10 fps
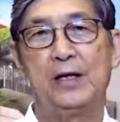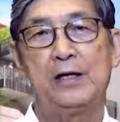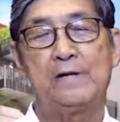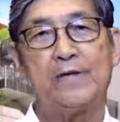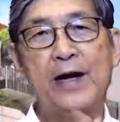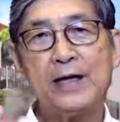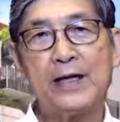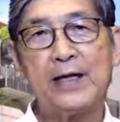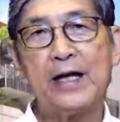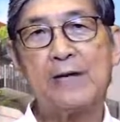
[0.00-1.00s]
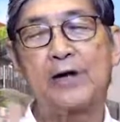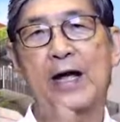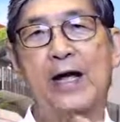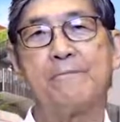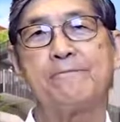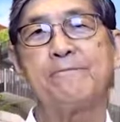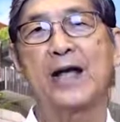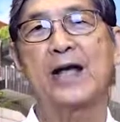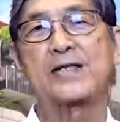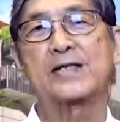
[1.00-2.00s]
Finally, Abraham
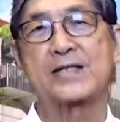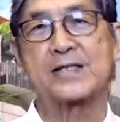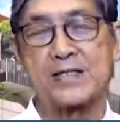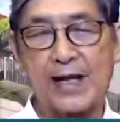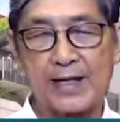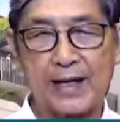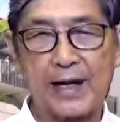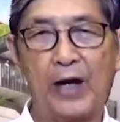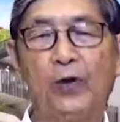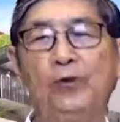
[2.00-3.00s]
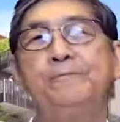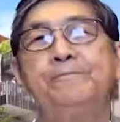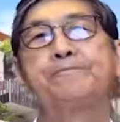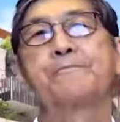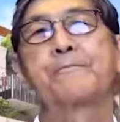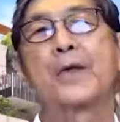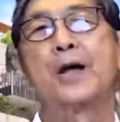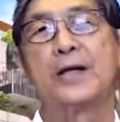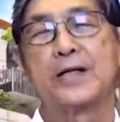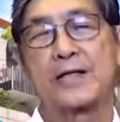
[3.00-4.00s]
has a son now.
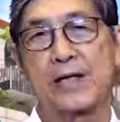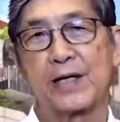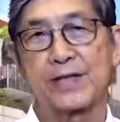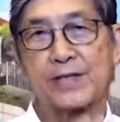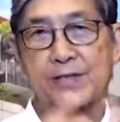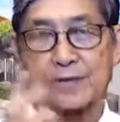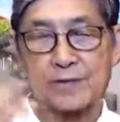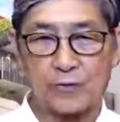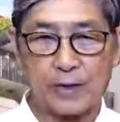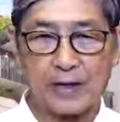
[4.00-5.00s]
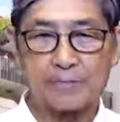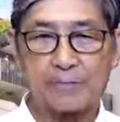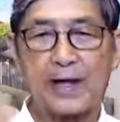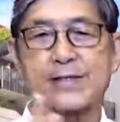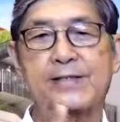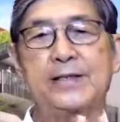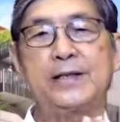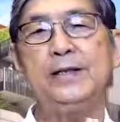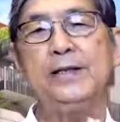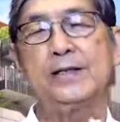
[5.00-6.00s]
His son is growing up
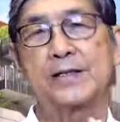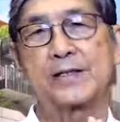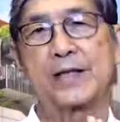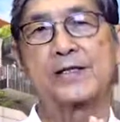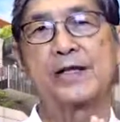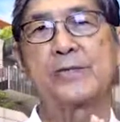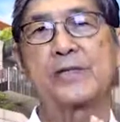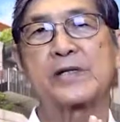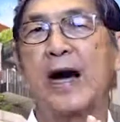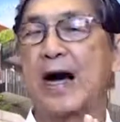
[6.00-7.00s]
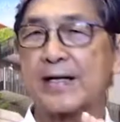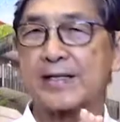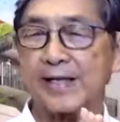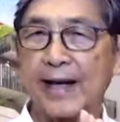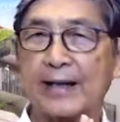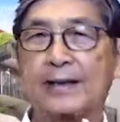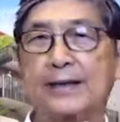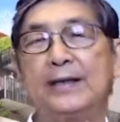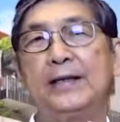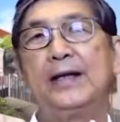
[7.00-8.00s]
nicely. His son's name is Isaac,
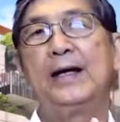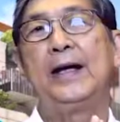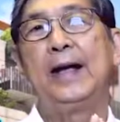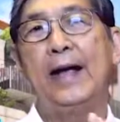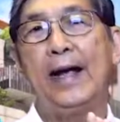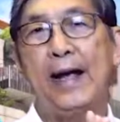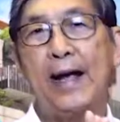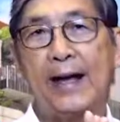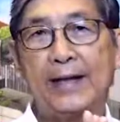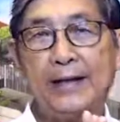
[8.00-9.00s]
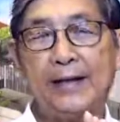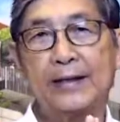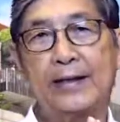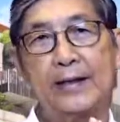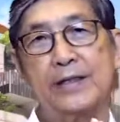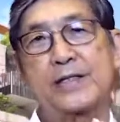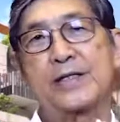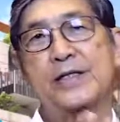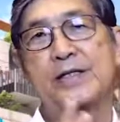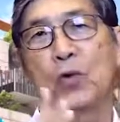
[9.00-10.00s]
and is
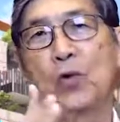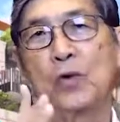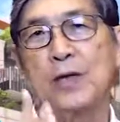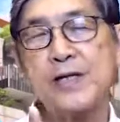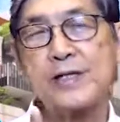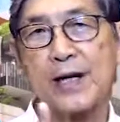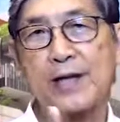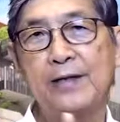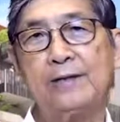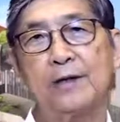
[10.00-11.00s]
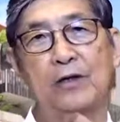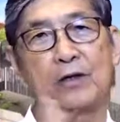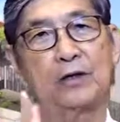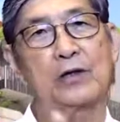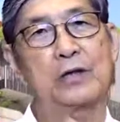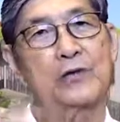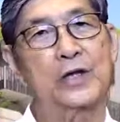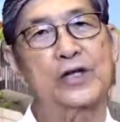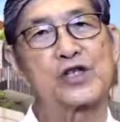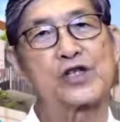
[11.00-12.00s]
his only son, not
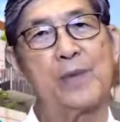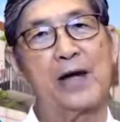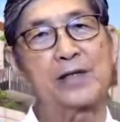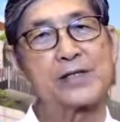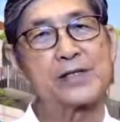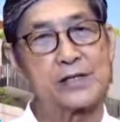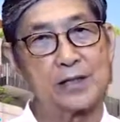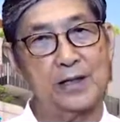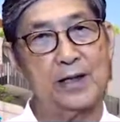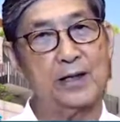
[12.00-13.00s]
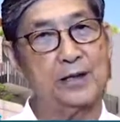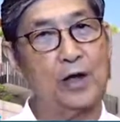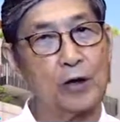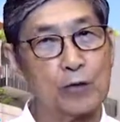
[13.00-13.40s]
counting Ishmael, is not